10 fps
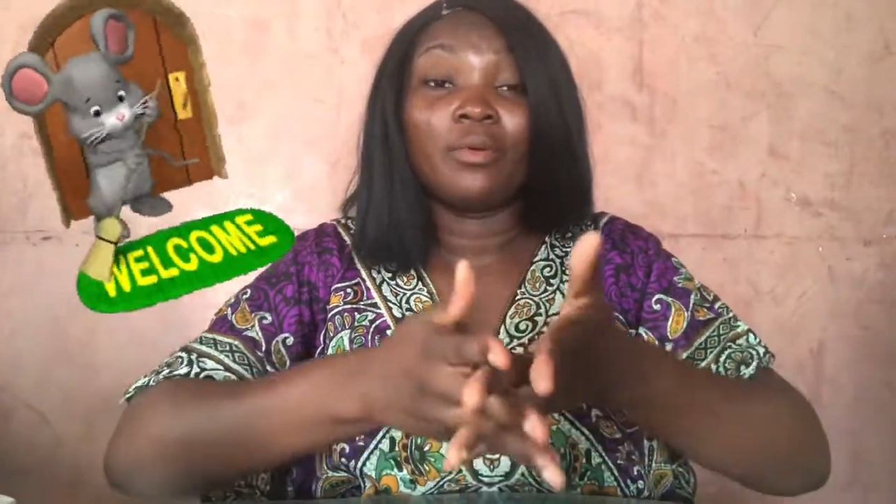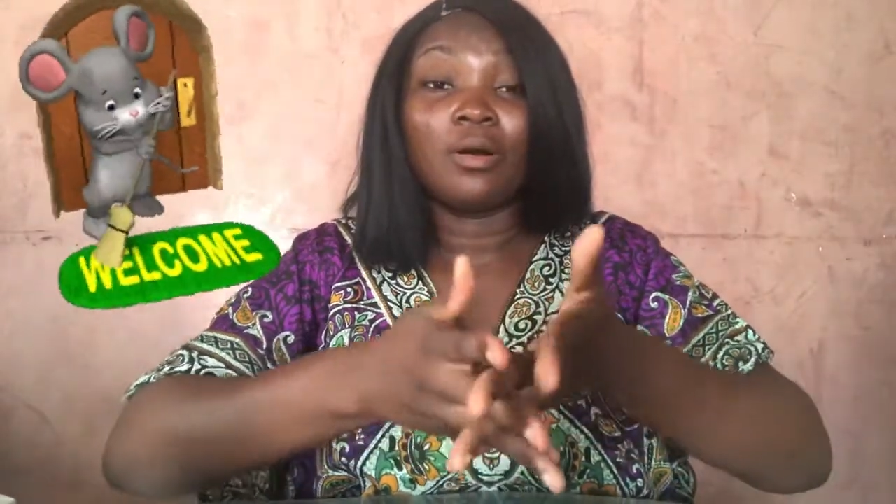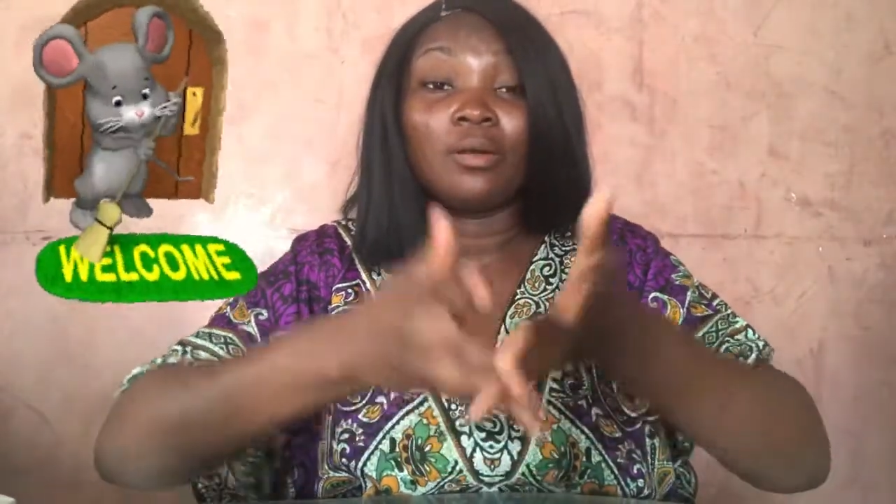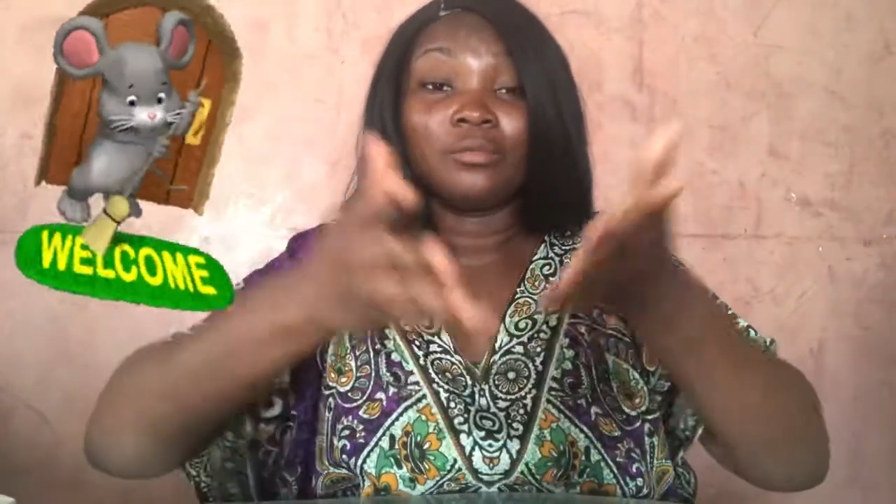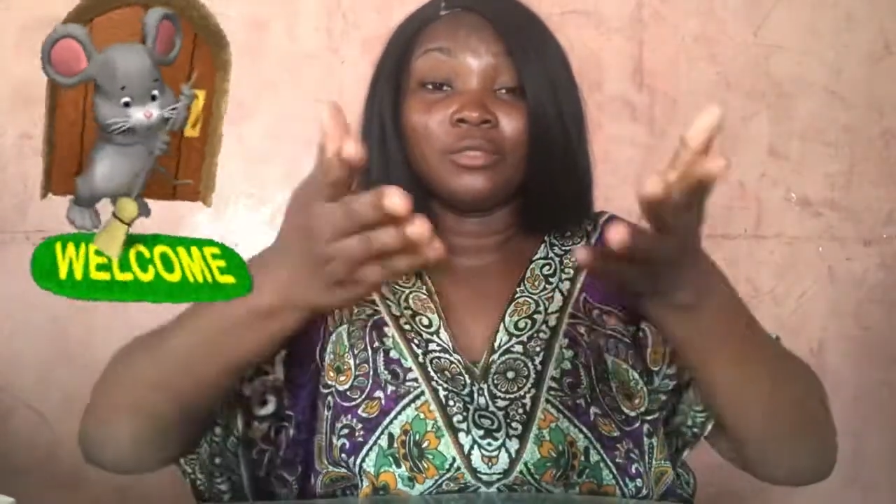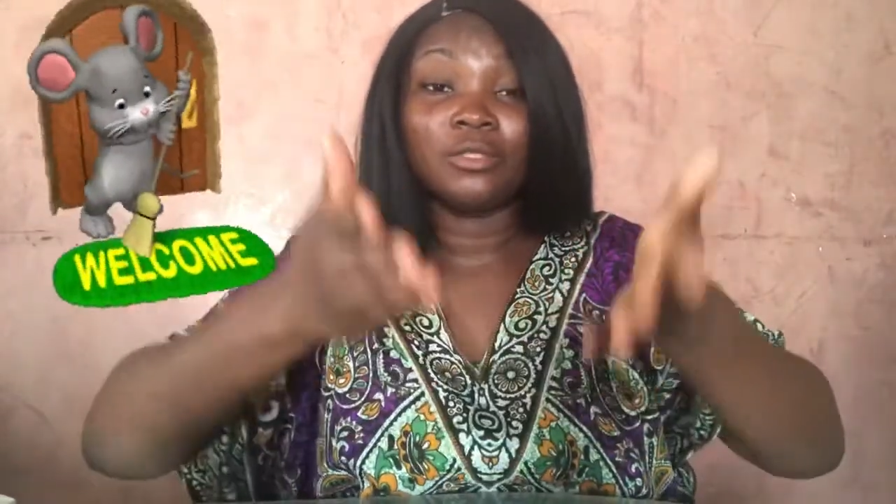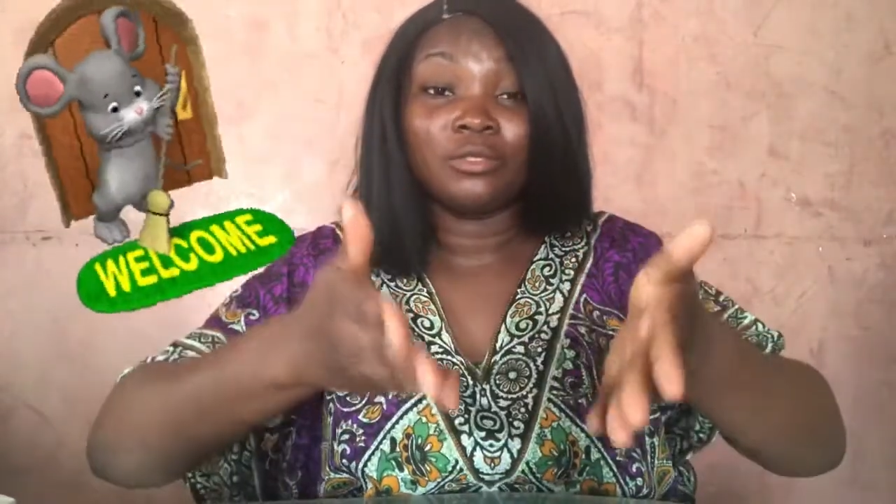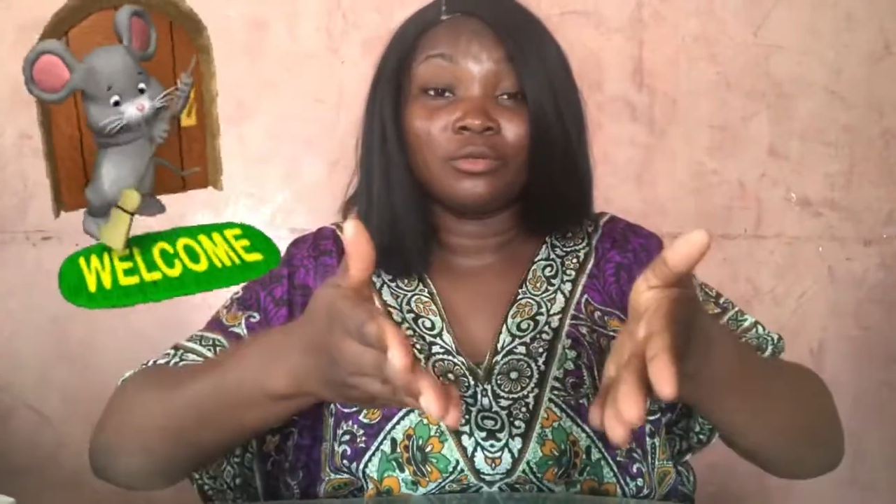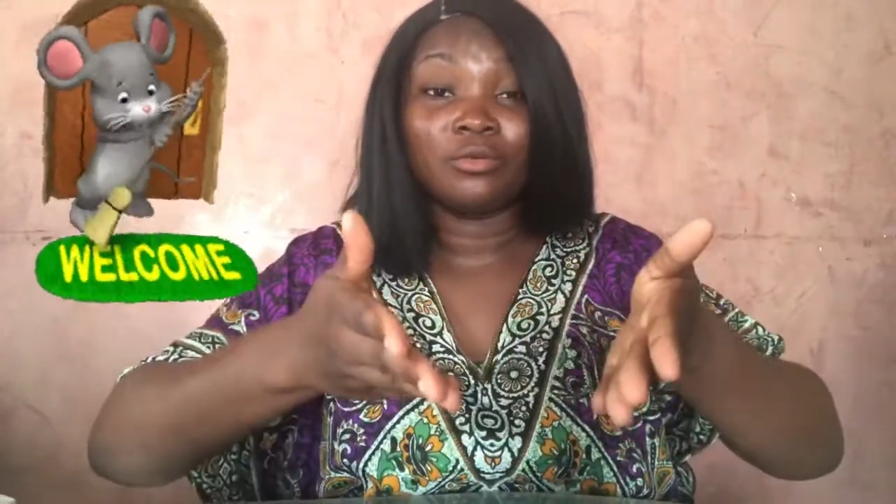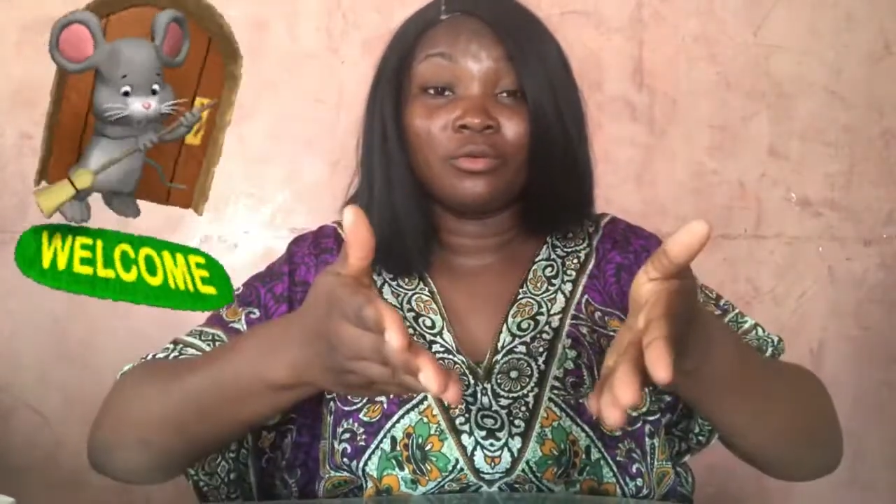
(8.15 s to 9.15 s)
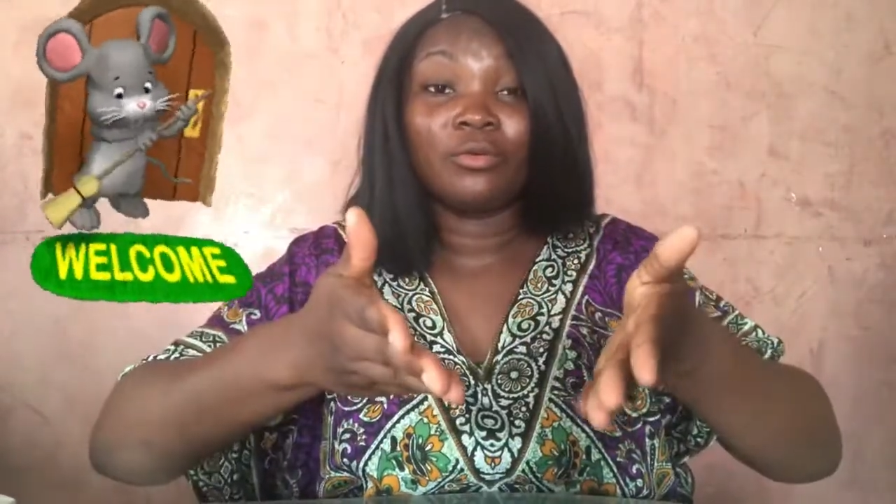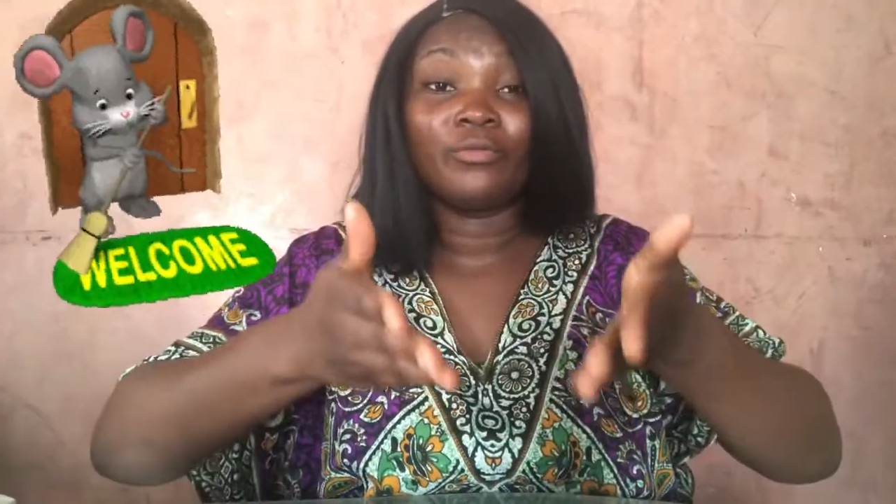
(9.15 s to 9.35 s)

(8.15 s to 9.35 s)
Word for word: welcome to you